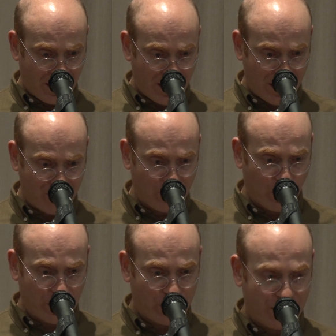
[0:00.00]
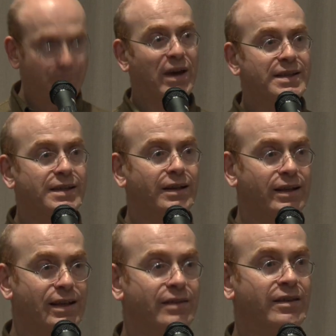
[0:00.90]
um, which is
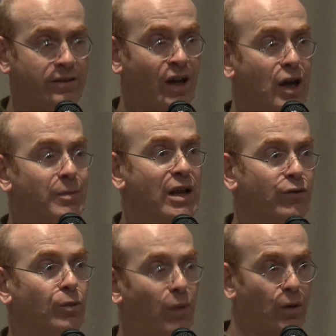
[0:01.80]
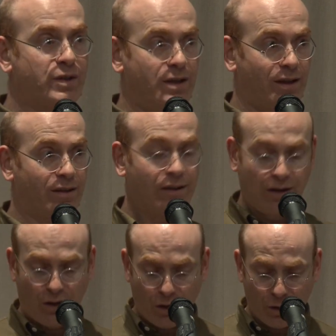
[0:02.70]
basically the type level boxing
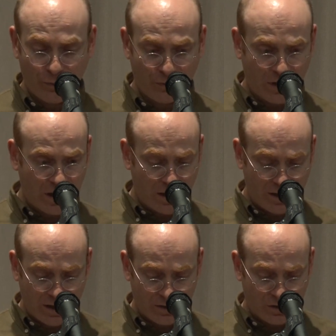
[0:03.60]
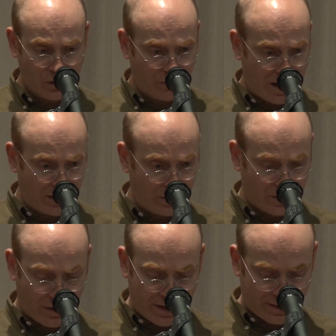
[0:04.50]
of uh, an integer value.
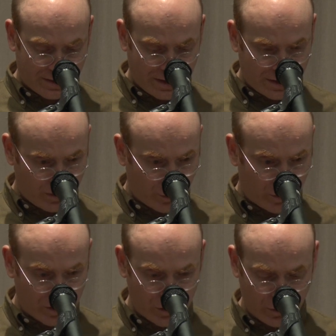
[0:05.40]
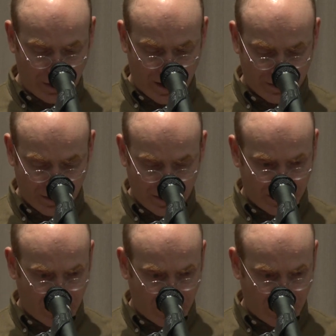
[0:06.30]
So let's, let's see what we can do with that. So let's